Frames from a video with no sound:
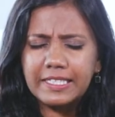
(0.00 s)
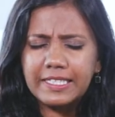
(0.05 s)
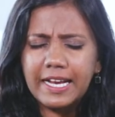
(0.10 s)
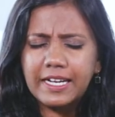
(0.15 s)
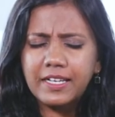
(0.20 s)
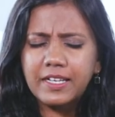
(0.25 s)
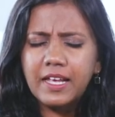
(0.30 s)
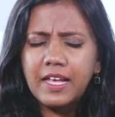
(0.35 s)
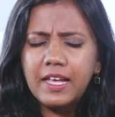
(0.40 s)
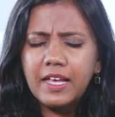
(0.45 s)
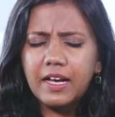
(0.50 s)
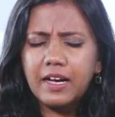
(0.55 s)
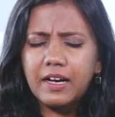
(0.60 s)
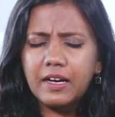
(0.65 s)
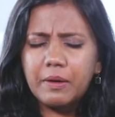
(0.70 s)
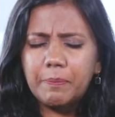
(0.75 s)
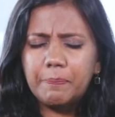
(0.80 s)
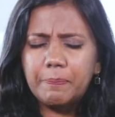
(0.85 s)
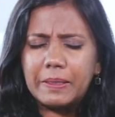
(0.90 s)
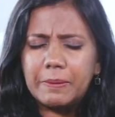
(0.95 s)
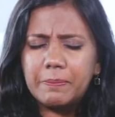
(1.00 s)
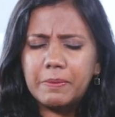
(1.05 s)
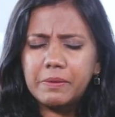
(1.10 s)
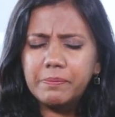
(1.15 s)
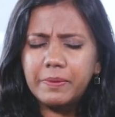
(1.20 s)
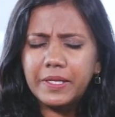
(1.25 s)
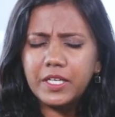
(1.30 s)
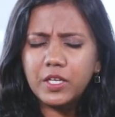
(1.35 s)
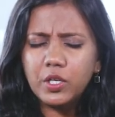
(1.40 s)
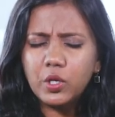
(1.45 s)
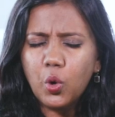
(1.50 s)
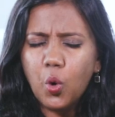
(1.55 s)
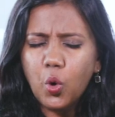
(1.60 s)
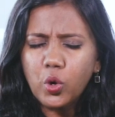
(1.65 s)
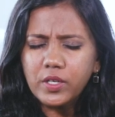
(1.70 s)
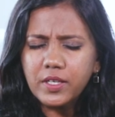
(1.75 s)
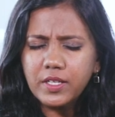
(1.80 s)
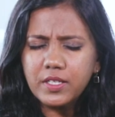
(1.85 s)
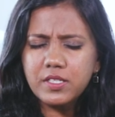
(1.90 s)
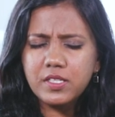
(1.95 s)
Let people be
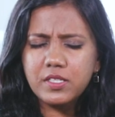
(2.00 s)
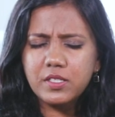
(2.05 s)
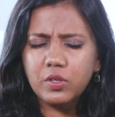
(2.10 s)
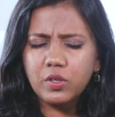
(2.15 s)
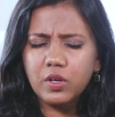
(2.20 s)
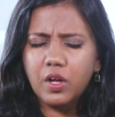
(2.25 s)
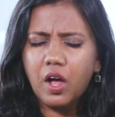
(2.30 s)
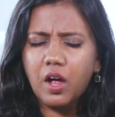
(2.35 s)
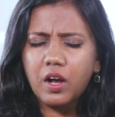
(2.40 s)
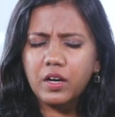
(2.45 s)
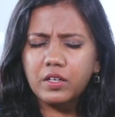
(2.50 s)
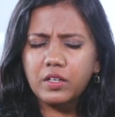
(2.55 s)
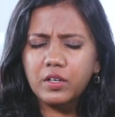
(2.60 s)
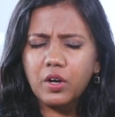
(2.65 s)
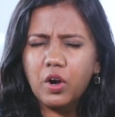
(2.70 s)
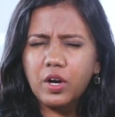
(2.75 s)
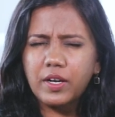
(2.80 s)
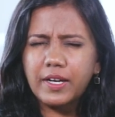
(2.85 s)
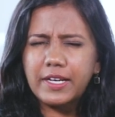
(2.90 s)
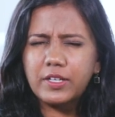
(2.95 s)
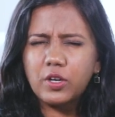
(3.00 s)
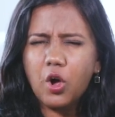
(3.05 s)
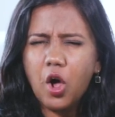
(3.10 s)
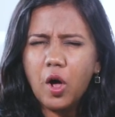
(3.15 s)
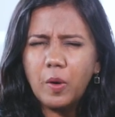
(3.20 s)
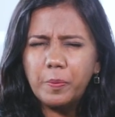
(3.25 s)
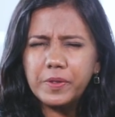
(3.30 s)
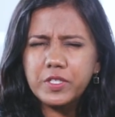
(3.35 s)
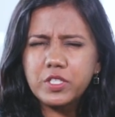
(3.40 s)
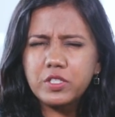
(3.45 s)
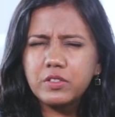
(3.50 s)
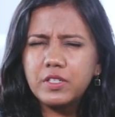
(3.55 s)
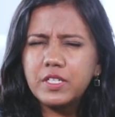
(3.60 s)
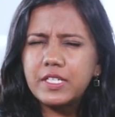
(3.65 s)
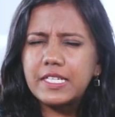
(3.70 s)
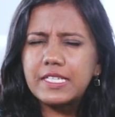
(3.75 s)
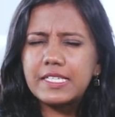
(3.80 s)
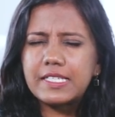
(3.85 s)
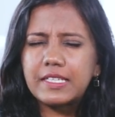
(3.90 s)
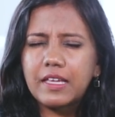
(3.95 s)
noticed, oh God. Lord, let
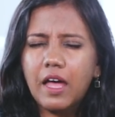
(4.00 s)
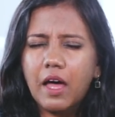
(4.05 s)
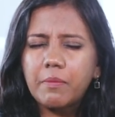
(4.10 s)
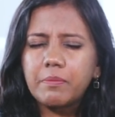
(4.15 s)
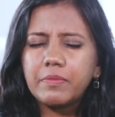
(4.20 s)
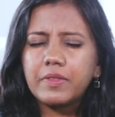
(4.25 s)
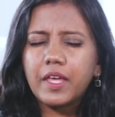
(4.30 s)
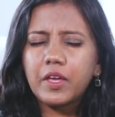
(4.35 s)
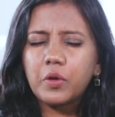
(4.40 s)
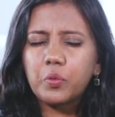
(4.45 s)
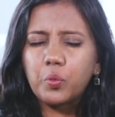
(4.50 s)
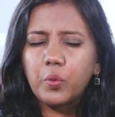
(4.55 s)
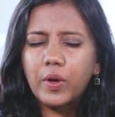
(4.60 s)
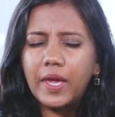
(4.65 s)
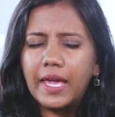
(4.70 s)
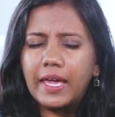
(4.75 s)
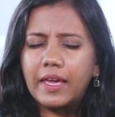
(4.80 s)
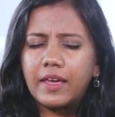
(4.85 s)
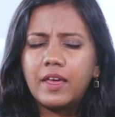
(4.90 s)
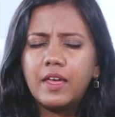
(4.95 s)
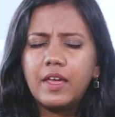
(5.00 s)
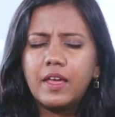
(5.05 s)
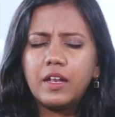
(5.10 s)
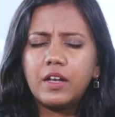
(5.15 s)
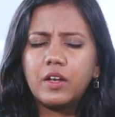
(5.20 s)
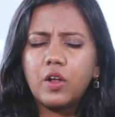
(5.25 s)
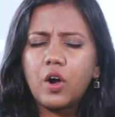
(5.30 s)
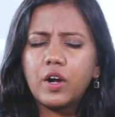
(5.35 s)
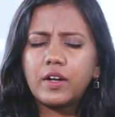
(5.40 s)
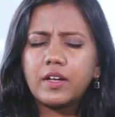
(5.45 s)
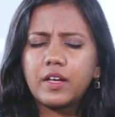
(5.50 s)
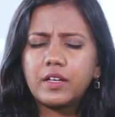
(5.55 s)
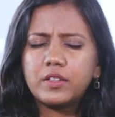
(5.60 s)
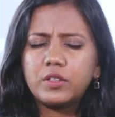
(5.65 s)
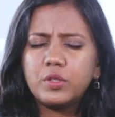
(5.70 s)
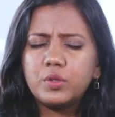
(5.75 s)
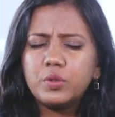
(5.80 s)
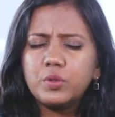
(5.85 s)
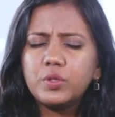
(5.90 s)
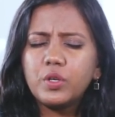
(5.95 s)
opportunities come their way, Lord,
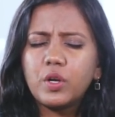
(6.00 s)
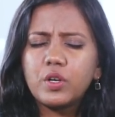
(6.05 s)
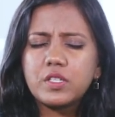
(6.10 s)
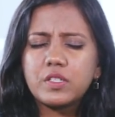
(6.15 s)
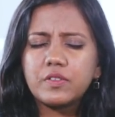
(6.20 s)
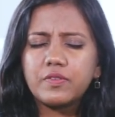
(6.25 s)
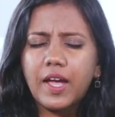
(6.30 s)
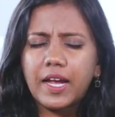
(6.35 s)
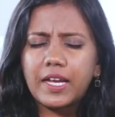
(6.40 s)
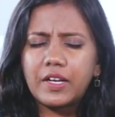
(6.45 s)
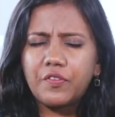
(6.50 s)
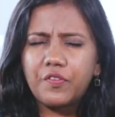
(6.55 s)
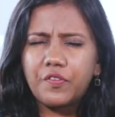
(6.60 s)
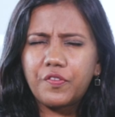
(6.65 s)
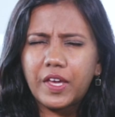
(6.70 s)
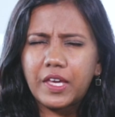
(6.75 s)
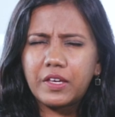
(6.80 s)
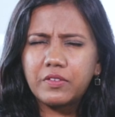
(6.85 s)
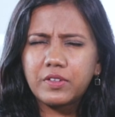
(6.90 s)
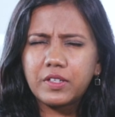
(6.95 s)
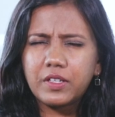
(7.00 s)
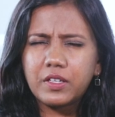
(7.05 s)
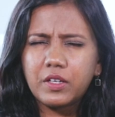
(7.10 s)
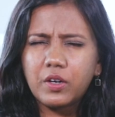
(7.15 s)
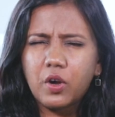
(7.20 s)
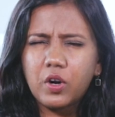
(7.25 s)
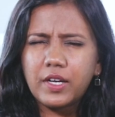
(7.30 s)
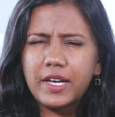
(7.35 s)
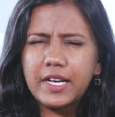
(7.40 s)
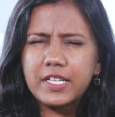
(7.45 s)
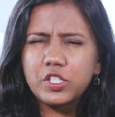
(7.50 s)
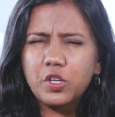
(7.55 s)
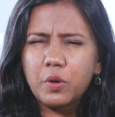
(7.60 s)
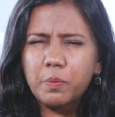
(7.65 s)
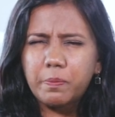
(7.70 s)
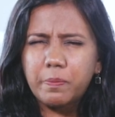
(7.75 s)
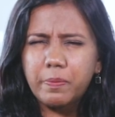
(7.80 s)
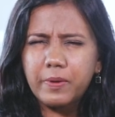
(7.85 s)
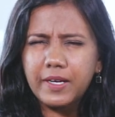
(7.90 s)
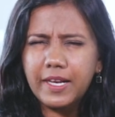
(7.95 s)
through Your divine favor. Lord, let Your
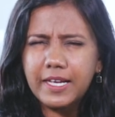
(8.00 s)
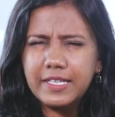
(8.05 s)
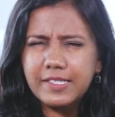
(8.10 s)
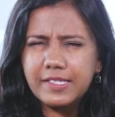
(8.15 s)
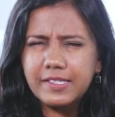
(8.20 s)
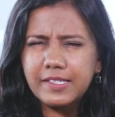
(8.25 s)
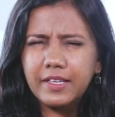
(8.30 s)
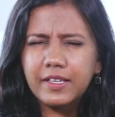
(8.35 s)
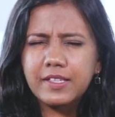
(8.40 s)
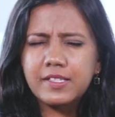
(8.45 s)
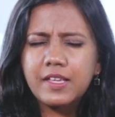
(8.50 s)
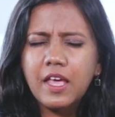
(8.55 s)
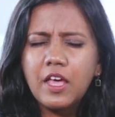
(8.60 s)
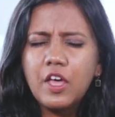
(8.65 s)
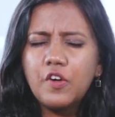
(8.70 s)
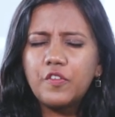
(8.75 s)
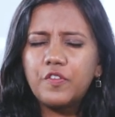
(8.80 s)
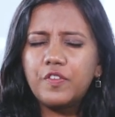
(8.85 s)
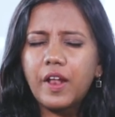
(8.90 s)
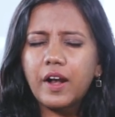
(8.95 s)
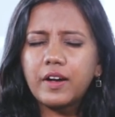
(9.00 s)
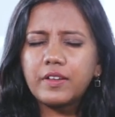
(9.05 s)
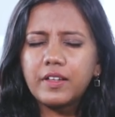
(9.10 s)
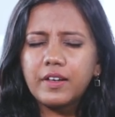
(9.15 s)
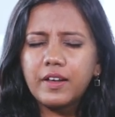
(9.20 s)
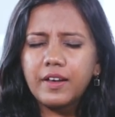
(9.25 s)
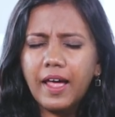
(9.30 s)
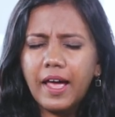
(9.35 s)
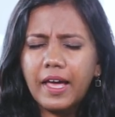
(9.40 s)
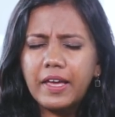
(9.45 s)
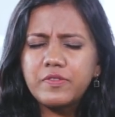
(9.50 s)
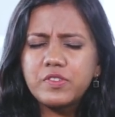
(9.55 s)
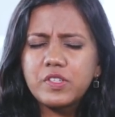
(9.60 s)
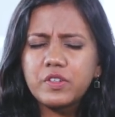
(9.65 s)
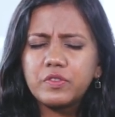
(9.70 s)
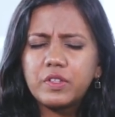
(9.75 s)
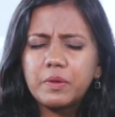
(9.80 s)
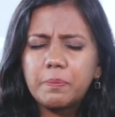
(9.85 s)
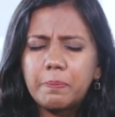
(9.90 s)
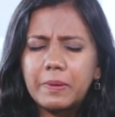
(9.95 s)
blessings flood the lives
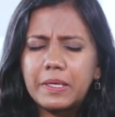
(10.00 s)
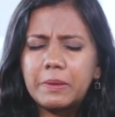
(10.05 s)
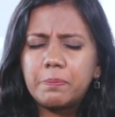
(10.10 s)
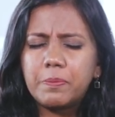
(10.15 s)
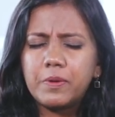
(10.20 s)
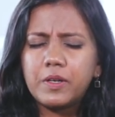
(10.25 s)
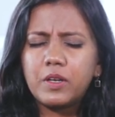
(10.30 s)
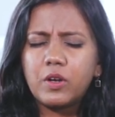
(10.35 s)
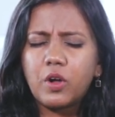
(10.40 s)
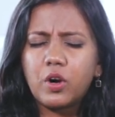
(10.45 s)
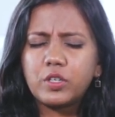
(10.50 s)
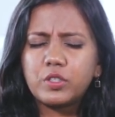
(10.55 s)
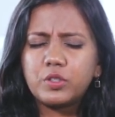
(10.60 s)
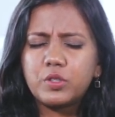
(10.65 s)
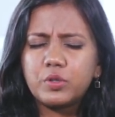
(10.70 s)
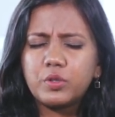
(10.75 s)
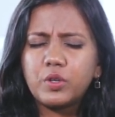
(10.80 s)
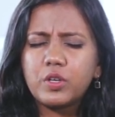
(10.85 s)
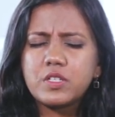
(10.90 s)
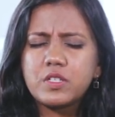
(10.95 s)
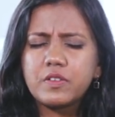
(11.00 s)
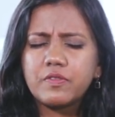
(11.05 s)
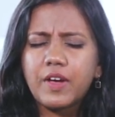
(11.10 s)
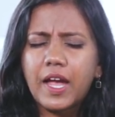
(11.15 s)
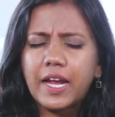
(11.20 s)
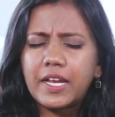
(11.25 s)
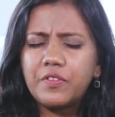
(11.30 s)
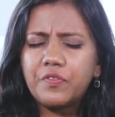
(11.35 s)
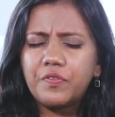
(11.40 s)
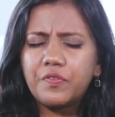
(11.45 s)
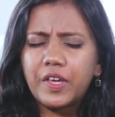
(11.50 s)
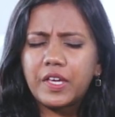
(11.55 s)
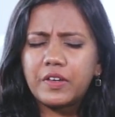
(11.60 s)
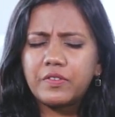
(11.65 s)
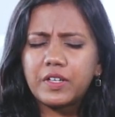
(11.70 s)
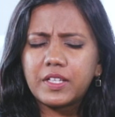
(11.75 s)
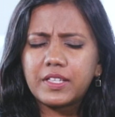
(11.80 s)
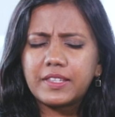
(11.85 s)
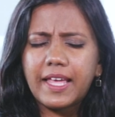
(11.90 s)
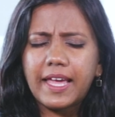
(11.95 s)
of the people, Lord, through Your divine
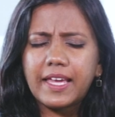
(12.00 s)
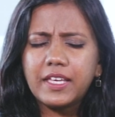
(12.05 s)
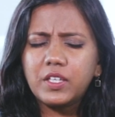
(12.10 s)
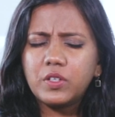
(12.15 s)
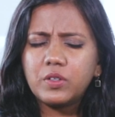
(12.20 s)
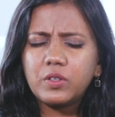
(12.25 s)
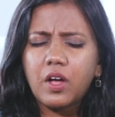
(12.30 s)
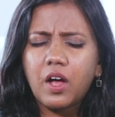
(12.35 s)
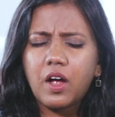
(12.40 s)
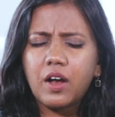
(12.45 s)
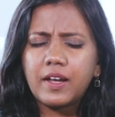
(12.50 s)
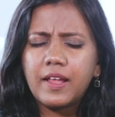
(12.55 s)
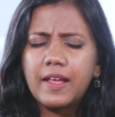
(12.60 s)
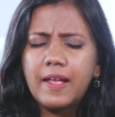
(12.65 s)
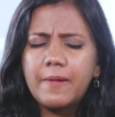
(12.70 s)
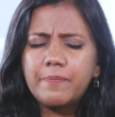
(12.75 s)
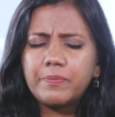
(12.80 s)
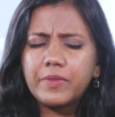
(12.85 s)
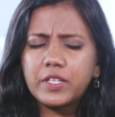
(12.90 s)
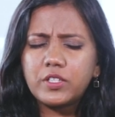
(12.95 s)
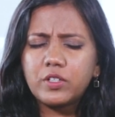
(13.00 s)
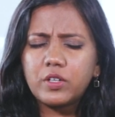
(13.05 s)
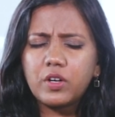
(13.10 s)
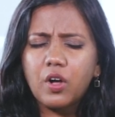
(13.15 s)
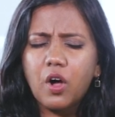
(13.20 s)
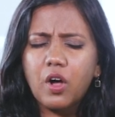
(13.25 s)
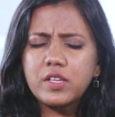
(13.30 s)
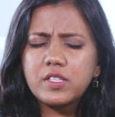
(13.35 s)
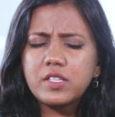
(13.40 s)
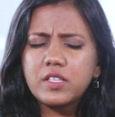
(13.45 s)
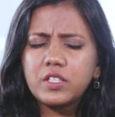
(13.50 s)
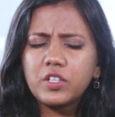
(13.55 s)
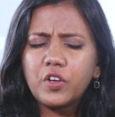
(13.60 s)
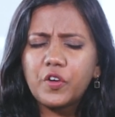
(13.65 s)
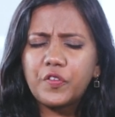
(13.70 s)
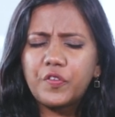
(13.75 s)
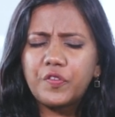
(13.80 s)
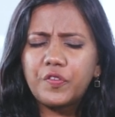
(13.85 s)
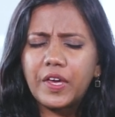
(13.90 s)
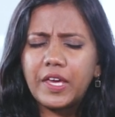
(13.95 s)
favor. And thank You, God, that You're causing
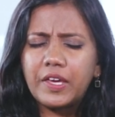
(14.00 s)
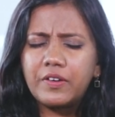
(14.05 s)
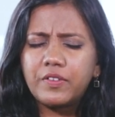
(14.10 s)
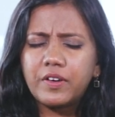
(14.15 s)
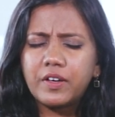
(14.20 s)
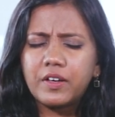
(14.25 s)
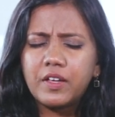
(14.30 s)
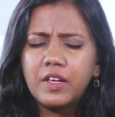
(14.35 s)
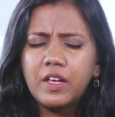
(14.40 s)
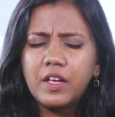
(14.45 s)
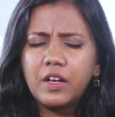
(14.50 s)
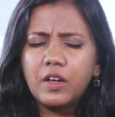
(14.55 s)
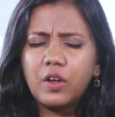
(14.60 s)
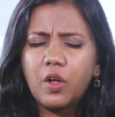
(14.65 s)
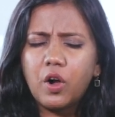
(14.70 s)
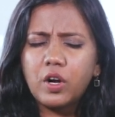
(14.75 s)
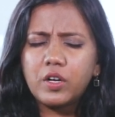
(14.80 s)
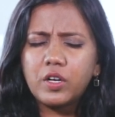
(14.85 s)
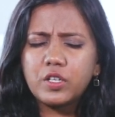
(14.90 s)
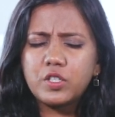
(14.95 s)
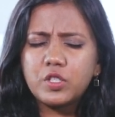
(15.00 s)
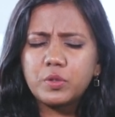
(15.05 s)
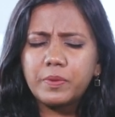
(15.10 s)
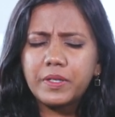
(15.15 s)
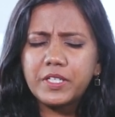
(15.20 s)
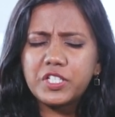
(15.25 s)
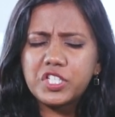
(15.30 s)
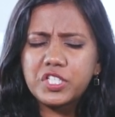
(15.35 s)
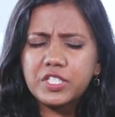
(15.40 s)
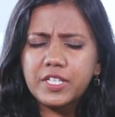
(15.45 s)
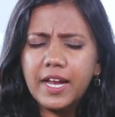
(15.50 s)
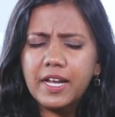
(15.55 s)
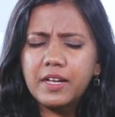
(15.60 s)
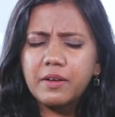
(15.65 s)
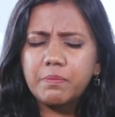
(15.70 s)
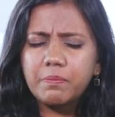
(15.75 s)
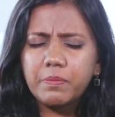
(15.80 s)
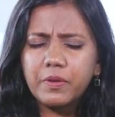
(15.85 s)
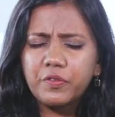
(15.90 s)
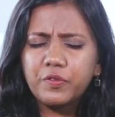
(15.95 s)
Your favor, Lord, to be
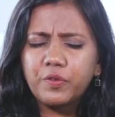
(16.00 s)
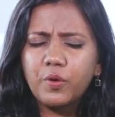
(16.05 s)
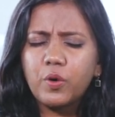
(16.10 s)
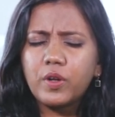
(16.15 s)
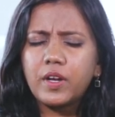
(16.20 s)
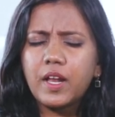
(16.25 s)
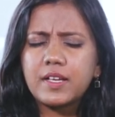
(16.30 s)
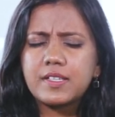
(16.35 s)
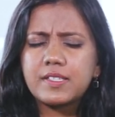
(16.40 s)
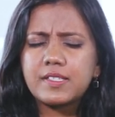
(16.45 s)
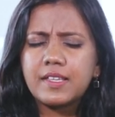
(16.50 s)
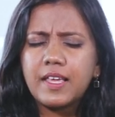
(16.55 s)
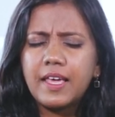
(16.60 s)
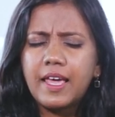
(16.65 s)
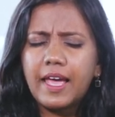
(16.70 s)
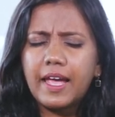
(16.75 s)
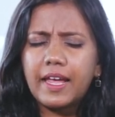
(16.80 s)
shed before us.